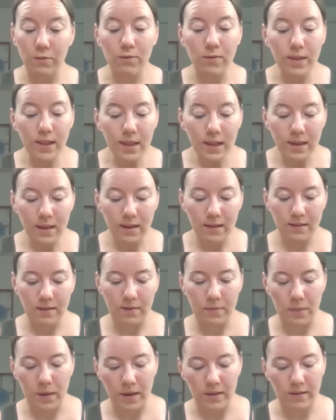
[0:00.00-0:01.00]
really dense
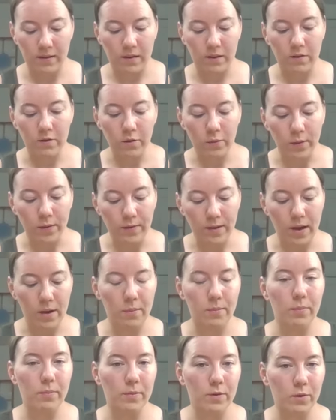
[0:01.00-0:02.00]
spacing, so we've got
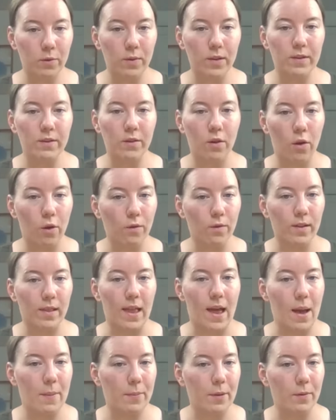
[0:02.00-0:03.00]
twists
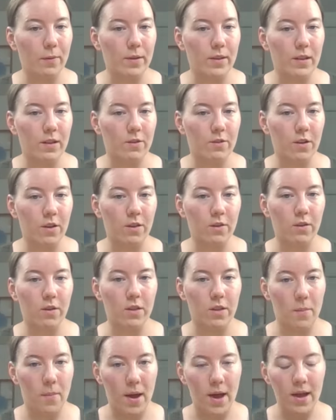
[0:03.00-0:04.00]
overlapping with each other on
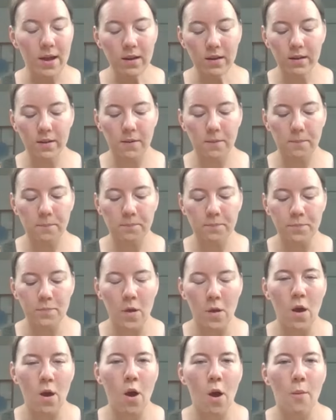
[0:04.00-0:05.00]
the back.
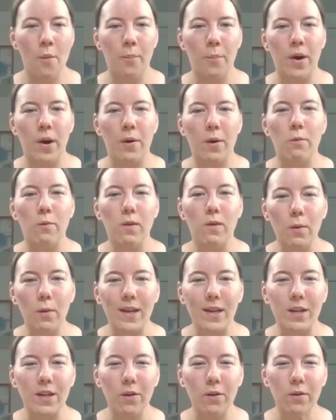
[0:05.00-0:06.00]
But what we
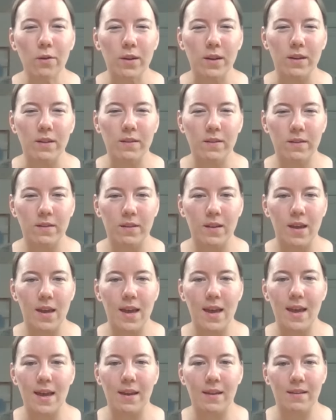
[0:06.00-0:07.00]
noticed
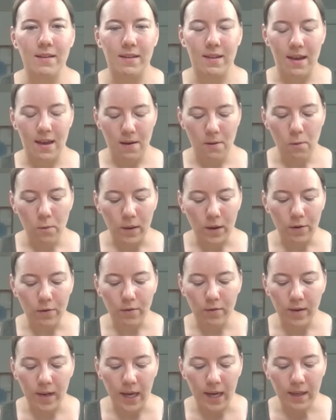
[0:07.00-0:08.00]
is that we
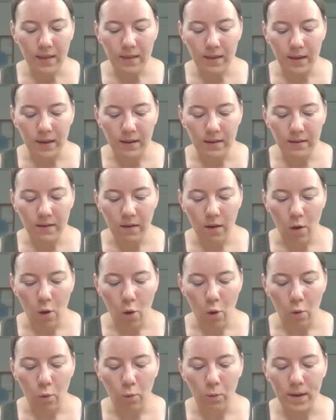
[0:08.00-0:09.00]
create these
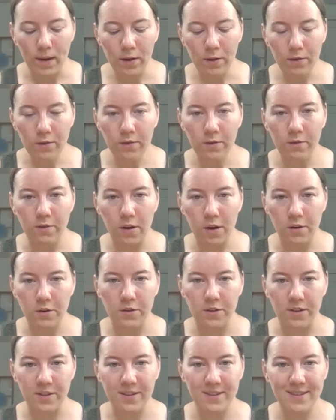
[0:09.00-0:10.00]
wheel
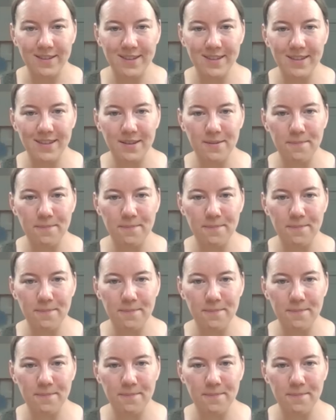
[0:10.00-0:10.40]
structures